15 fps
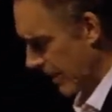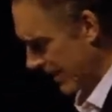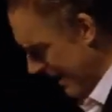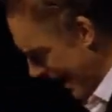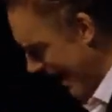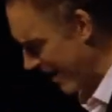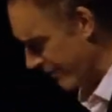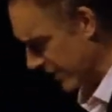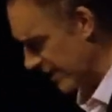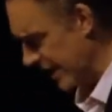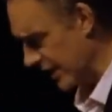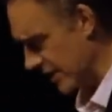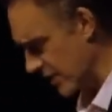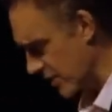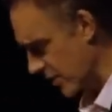you have to
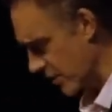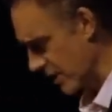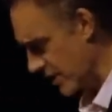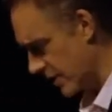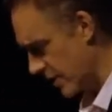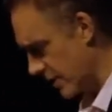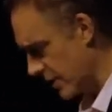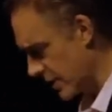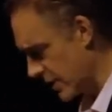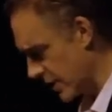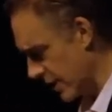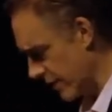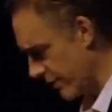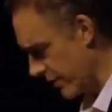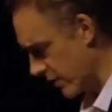take the stories
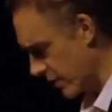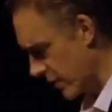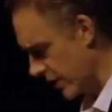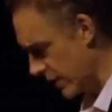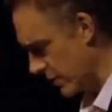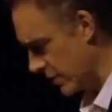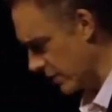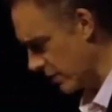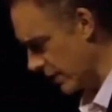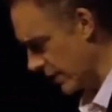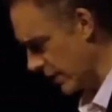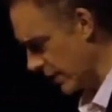seriously if you're going to